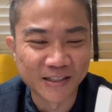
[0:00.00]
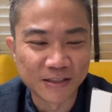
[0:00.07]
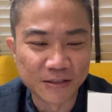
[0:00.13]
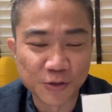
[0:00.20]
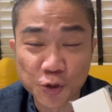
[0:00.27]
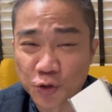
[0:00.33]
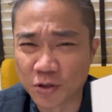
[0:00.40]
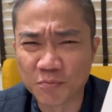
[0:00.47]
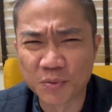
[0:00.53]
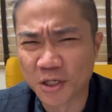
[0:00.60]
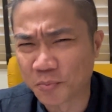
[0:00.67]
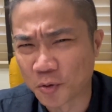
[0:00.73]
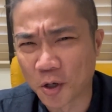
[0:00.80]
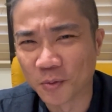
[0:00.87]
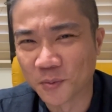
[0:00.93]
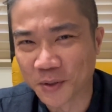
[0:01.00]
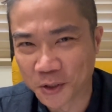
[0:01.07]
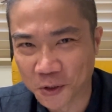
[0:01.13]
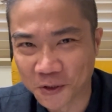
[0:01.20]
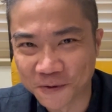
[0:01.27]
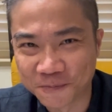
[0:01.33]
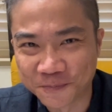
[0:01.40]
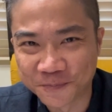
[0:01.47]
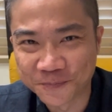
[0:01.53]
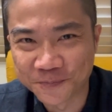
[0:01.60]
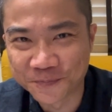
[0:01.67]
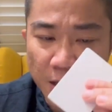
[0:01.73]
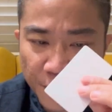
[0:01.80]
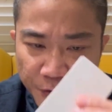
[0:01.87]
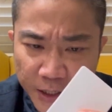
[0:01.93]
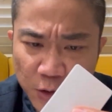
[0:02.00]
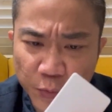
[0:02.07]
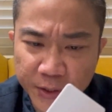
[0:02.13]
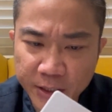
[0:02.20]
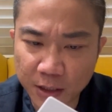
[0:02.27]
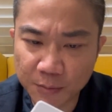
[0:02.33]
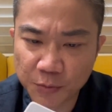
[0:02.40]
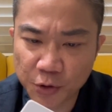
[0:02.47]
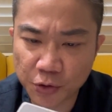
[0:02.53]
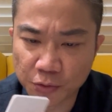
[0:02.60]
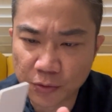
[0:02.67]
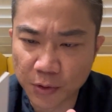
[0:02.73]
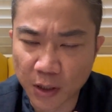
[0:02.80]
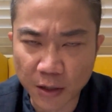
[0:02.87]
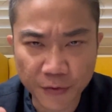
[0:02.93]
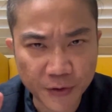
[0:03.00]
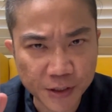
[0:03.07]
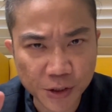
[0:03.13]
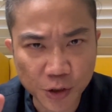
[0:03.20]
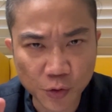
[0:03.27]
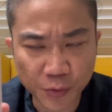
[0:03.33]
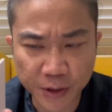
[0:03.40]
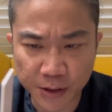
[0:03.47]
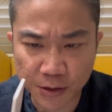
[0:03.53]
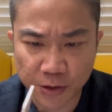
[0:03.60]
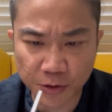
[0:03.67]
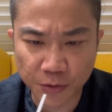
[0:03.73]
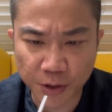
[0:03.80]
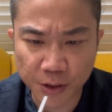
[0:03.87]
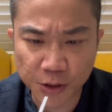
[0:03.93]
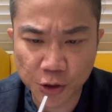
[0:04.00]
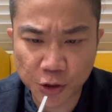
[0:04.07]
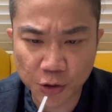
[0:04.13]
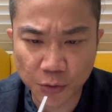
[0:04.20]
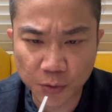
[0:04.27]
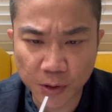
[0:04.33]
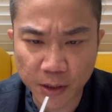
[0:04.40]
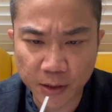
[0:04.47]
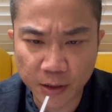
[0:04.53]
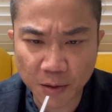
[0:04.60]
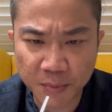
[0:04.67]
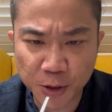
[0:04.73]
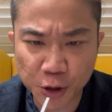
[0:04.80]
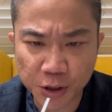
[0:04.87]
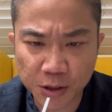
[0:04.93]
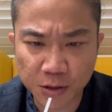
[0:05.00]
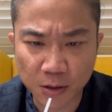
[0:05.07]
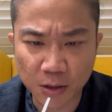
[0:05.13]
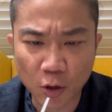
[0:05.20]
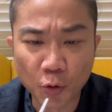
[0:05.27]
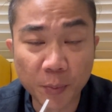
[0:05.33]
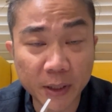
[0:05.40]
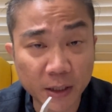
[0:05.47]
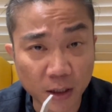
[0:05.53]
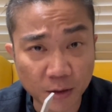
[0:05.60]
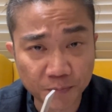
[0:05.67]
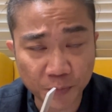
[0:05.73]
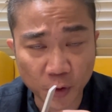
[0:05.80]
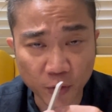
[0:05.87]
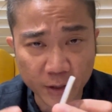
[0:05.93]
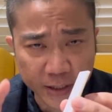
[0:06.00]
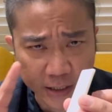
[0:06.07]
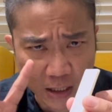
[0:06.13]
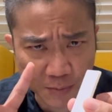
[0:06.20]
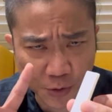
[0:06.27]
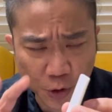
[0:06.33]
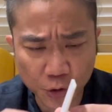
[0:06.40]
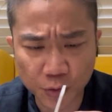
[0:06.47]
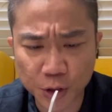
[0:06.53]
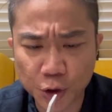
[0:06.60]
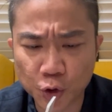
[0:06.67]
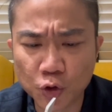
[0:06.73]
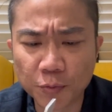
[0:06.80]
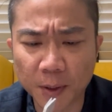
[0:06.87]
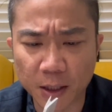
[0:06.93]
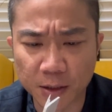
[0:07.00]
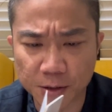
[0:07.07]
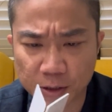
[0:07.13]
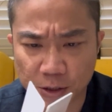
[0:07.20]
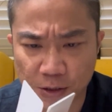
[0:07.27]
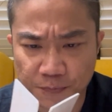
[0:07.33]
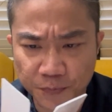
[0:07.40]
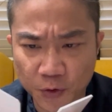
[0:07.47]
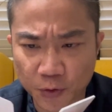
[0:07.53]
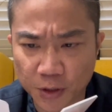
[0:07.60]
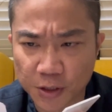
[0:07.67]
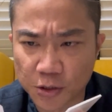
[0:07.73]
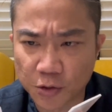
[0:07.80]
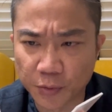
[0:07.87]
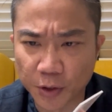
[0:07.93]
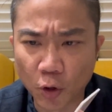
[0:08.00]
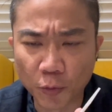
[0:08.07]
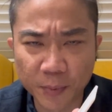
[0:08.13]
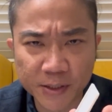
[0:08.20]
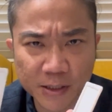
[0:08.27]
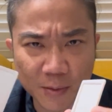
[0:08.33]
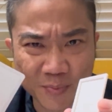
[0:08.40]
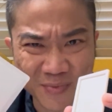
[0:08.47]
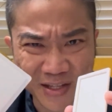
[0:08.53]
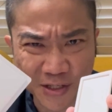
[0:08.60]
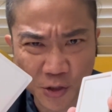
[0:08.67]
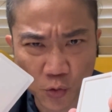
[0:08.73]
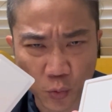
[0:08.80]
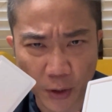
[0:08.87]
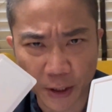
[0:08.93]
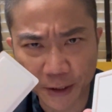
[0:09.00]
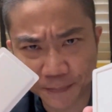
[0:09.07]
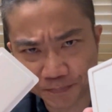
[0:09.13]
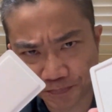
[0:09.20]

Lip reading: shouldn't be a problem at all. Then we come to this unit. Okay, so let me just open it up. All right, it comes to you in two parts. Okay, so it opens up this way.